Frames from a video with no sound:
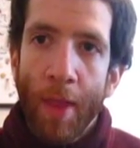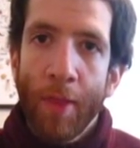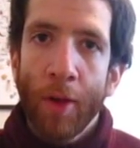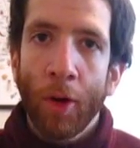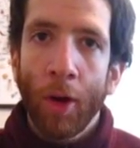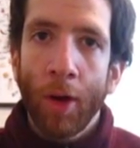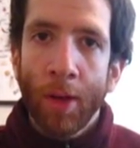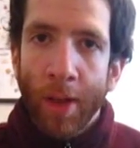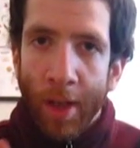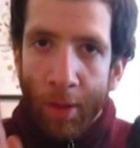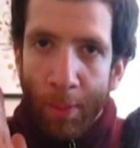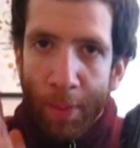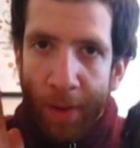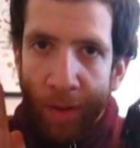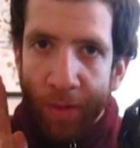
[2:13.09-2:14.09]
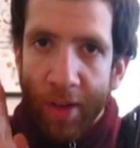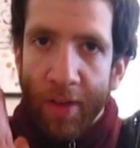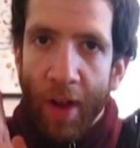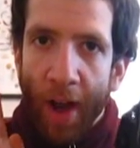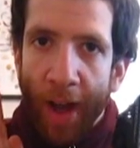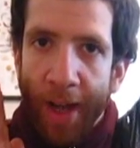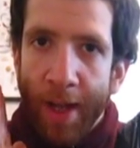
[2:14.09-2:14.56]
They're a little bit of a
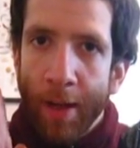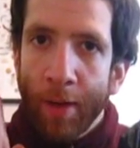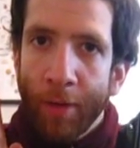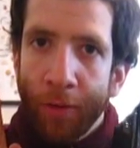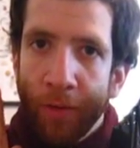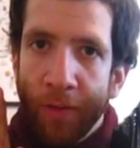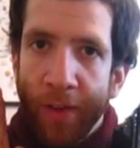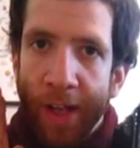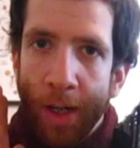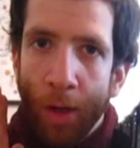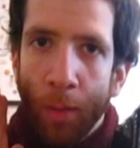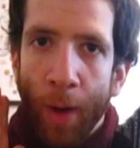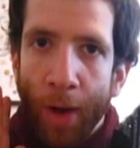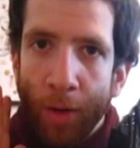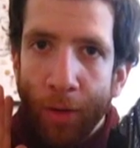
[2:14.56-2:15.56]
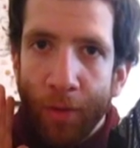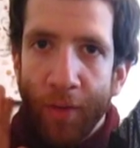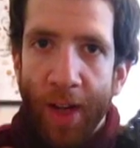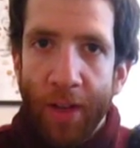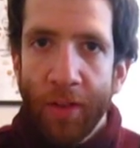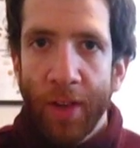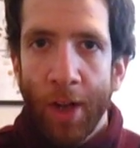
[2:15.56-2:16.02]
tighter fit around your
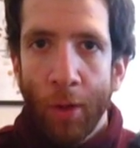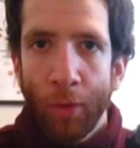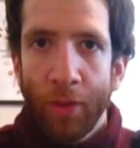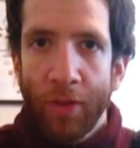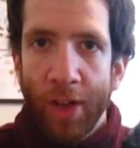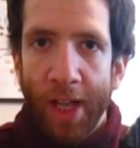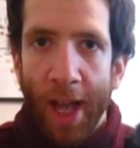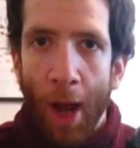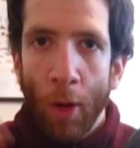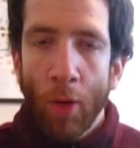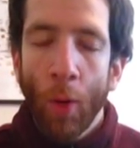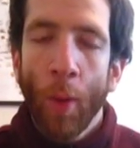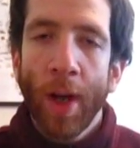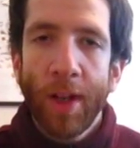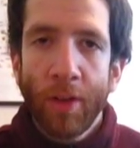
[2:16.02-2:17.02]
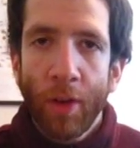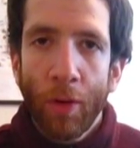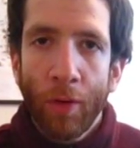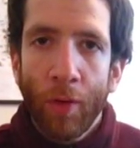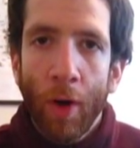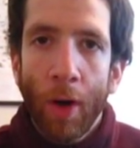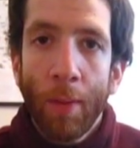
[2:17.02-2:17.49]
face. They don't stick out quite
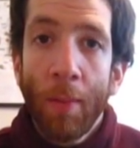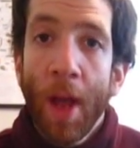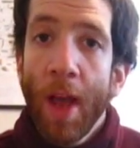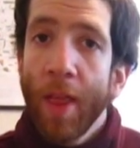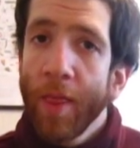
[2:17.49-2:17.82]
so far.